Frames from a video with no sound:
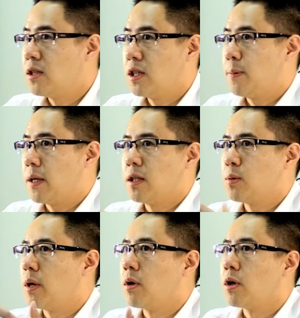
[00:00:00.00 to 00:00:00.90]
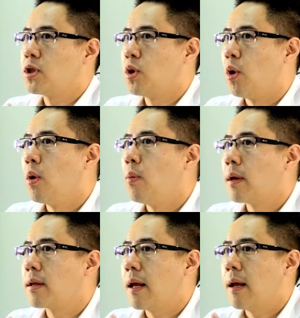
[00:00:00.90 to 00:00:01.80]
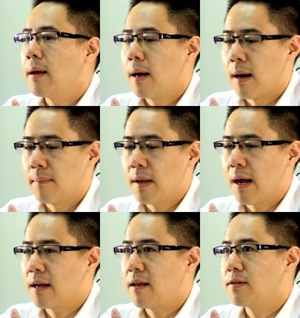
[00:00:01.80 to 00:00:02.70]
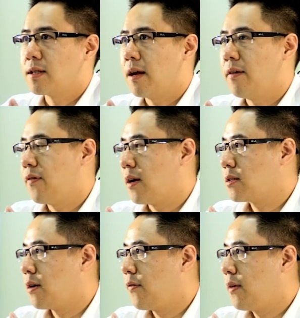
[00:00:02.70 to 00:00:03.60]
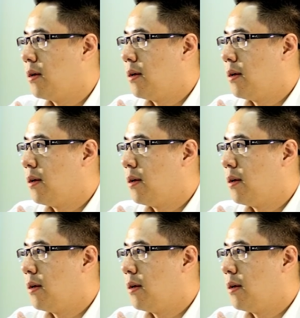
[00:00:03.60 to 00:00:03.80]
Just because we're not sure what the negative side effects of